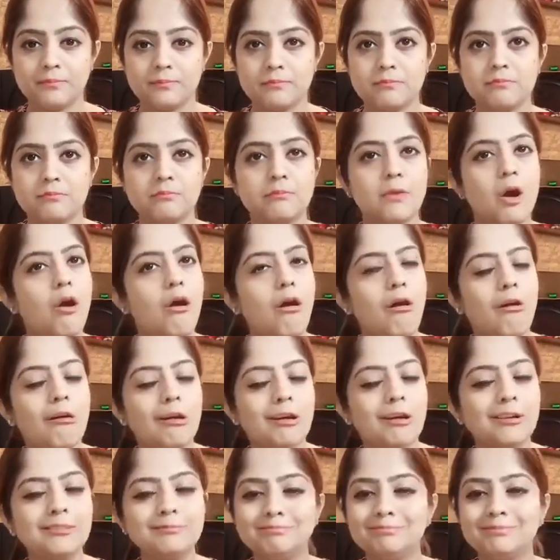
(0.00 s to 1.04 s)
or
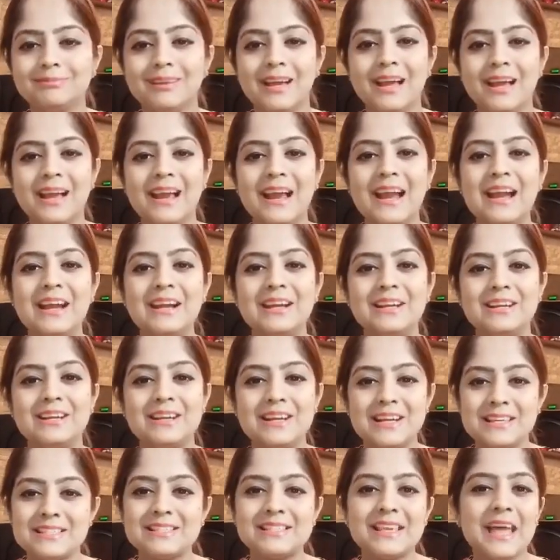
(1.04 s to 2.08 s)

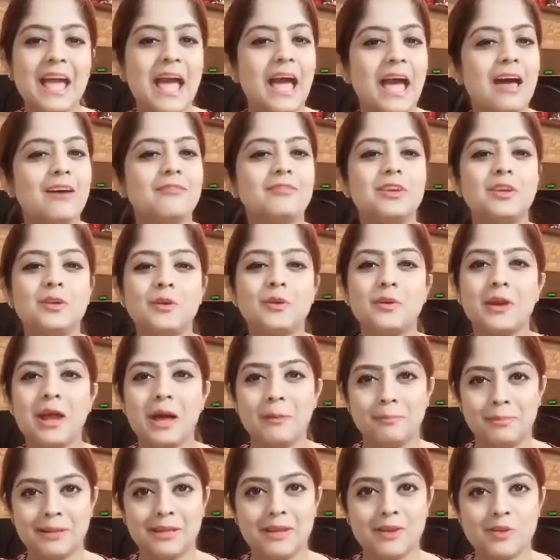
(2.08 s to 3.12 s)
risk having your
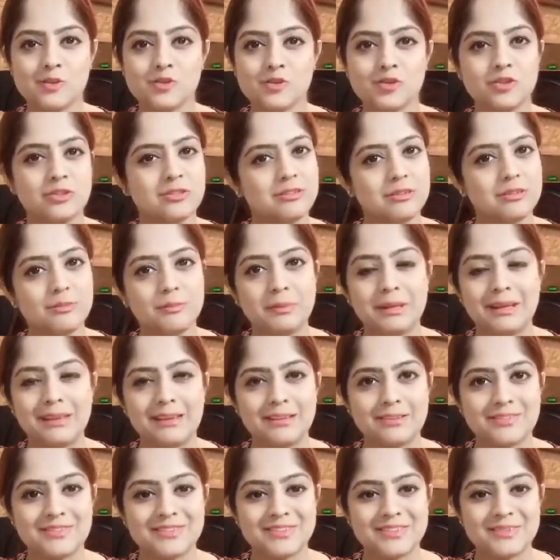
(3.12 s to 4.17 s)
application
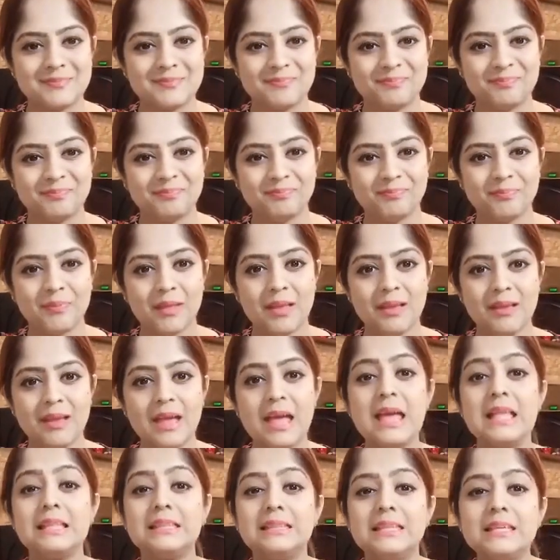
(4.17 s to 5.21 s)
terminated.
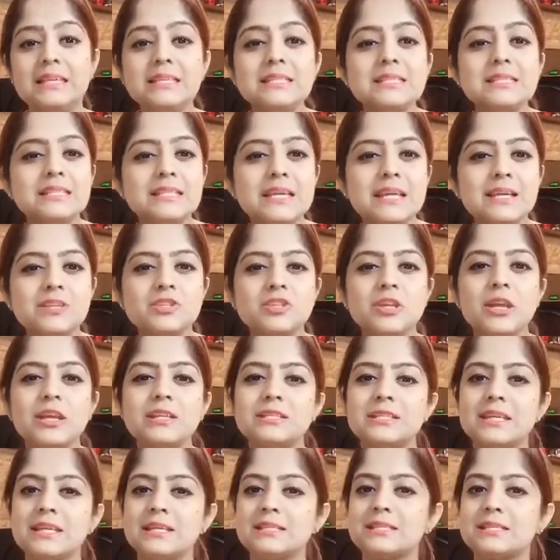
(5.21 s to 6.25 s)
This stage can take
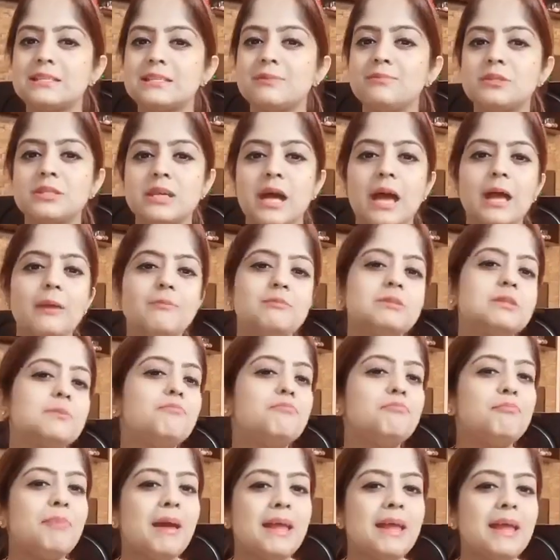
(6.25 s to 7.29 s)
some time
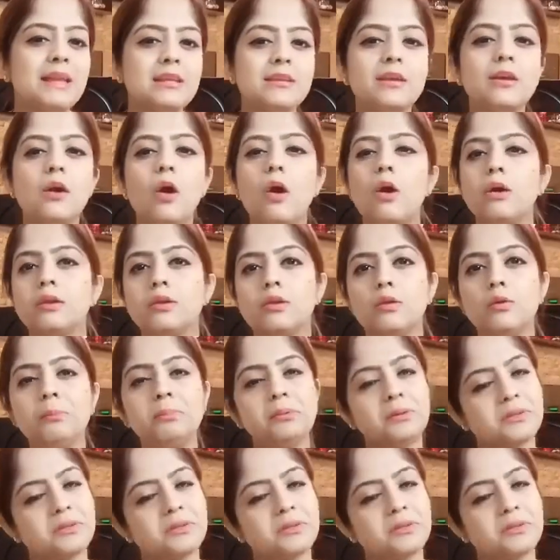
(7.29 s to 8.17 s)
depending on your personal